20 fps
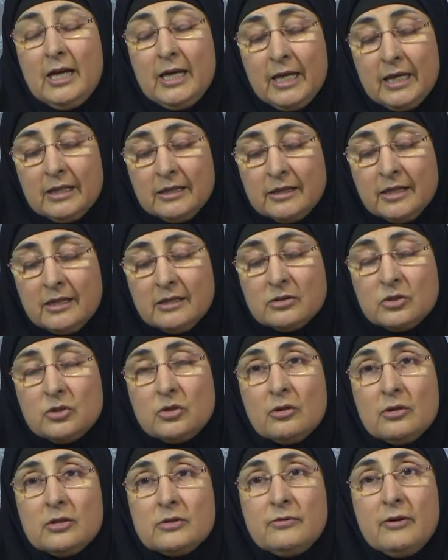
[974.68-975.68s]
In this
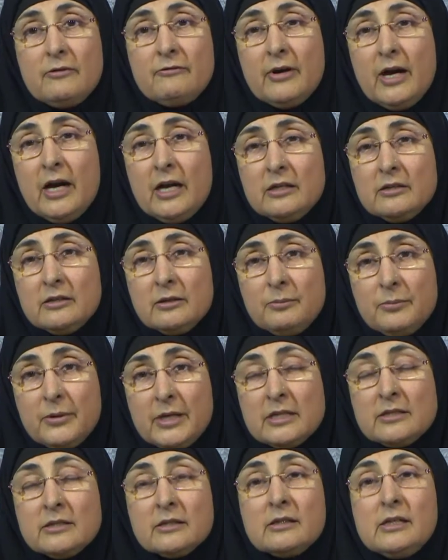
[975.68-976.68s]
juz, we find
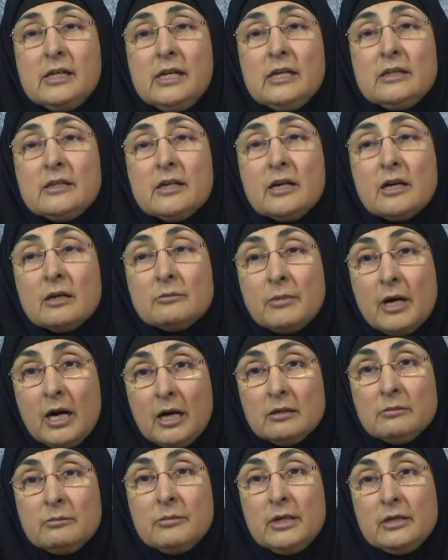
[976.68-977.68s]
repeatedly the
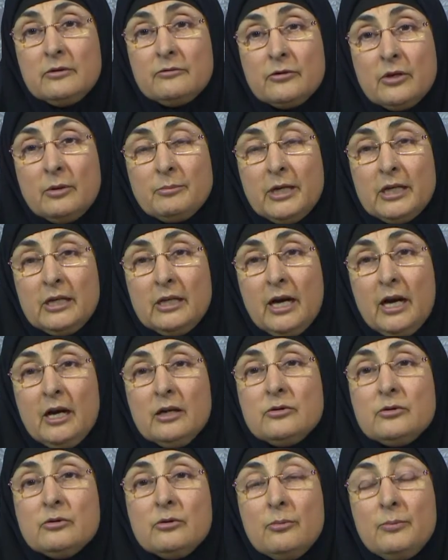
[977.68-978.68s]
commandment from Allah
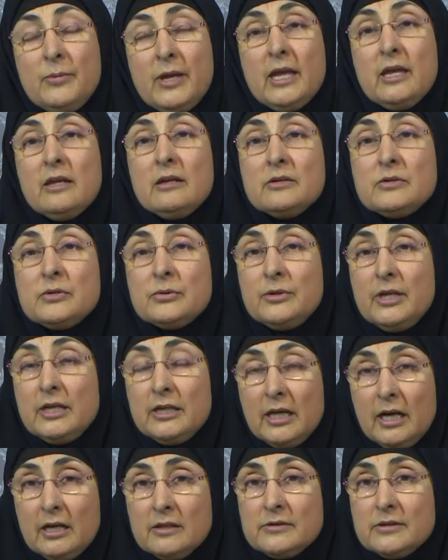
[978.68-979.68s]
to obey
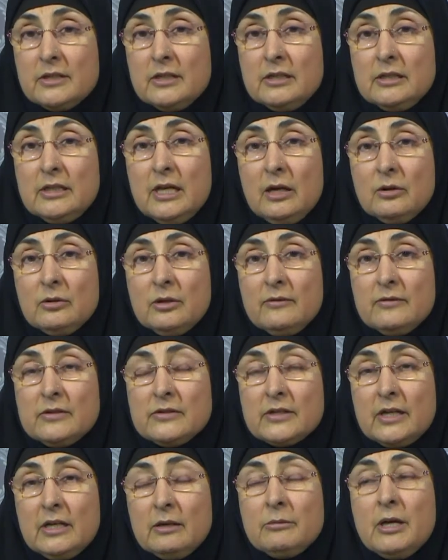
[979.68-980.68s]
Rasulullah sallallahu alaihi
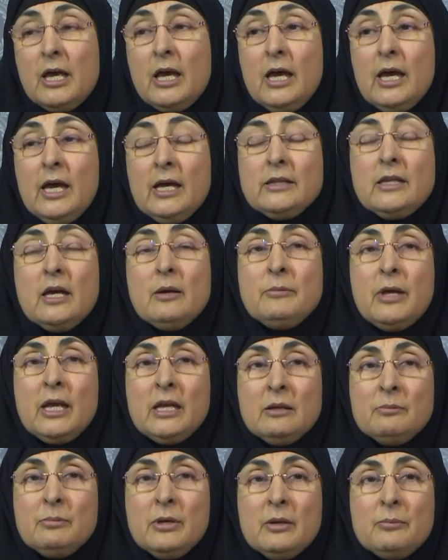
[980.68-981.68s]
wasallam. There are
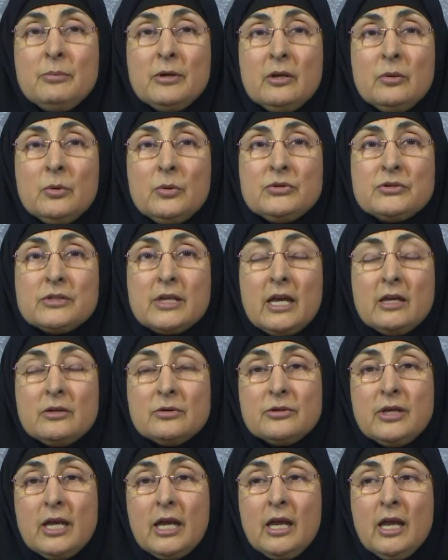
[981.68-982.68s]
many people who say
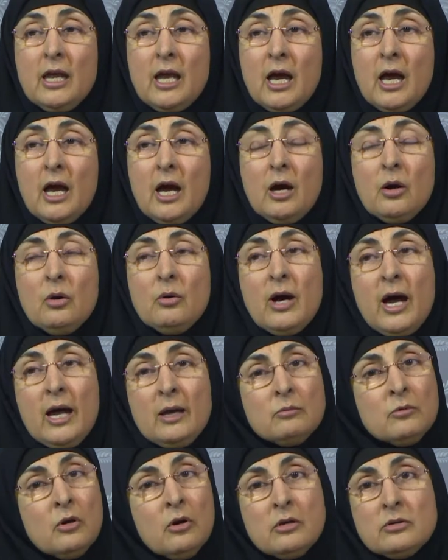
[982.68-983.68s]
today, oh,
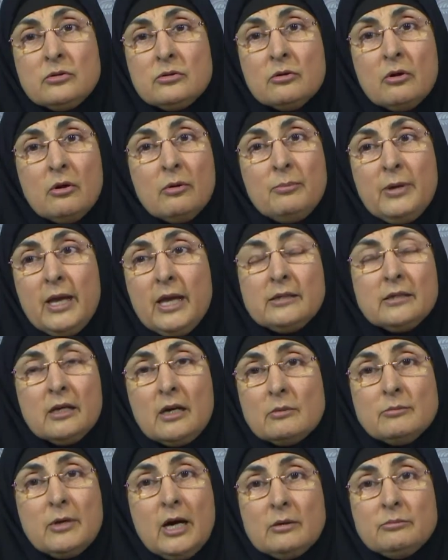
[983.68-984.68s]
I'm going to obey the
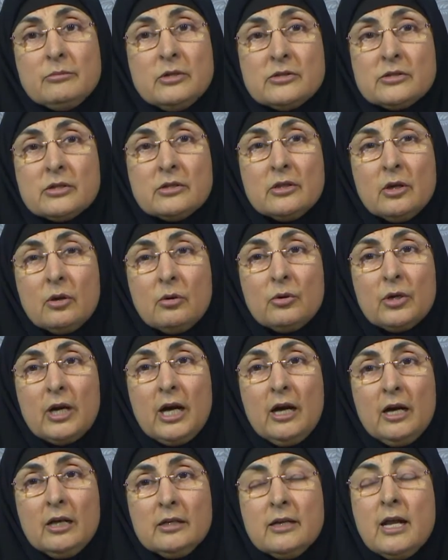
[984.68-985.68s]
commandments in the
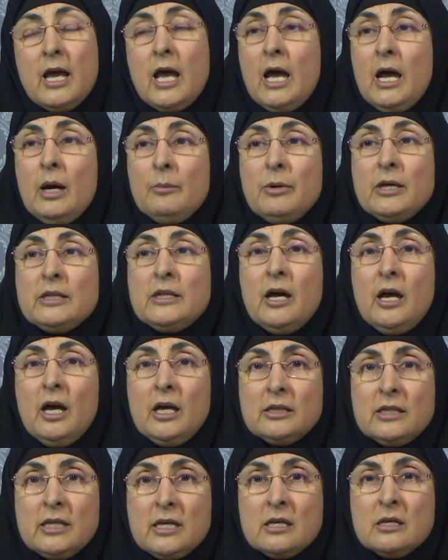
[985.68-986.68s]
Quran, but the
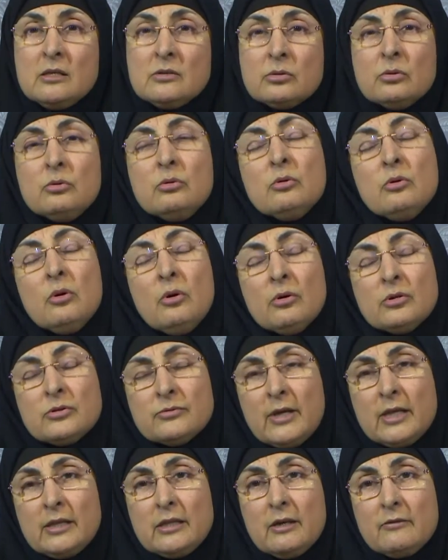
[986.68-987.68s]
hadith, who knows
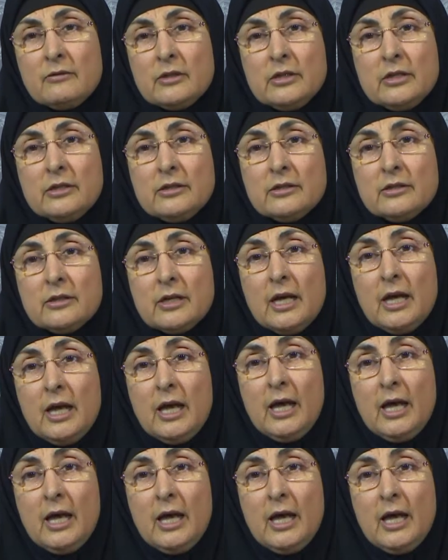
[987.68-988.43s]
when they were written?